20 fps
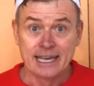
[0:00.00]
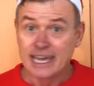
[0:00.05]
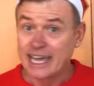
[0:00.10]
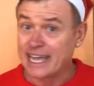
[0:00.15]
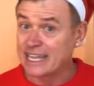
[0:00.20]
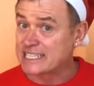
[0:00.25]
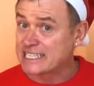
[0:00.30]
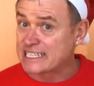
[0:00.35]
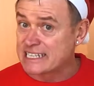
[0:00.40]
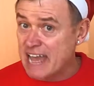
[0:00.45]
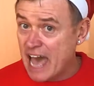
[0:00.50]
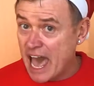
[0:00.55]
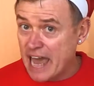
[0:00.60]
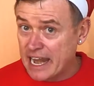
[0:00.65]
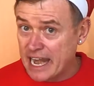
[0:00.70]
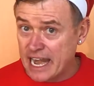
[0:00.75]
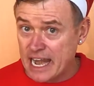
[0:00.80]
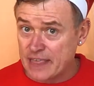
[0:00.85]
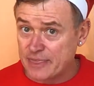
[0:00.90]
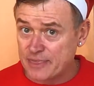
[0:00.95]
It's not
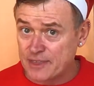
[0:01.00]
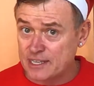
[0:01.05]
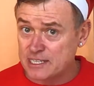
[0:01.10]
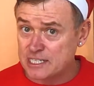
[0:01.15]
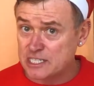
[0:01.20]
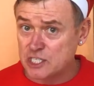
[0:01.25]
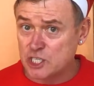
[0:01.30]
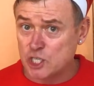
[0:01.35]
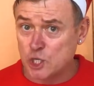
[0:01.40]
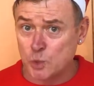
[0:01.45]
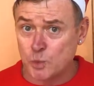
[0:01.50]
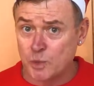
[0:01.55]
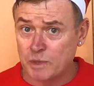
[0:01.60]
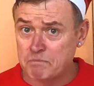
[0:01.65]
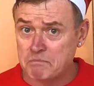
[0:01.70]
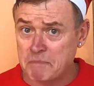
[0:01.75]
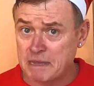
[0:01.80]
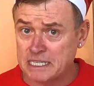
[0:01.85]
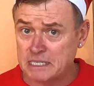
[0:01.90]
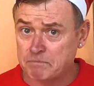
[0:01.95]
anything to do with
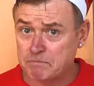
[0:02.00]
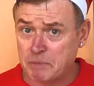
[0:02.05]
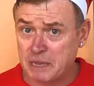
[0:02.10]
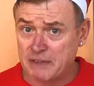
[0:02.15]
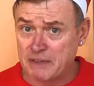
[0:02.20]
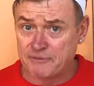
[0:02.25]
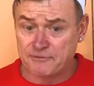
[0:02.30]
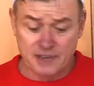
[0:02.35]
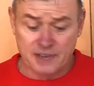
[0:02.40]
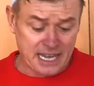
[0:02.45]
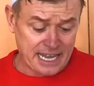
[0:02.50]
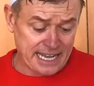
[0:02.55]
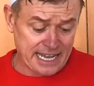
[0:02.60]
minced beef.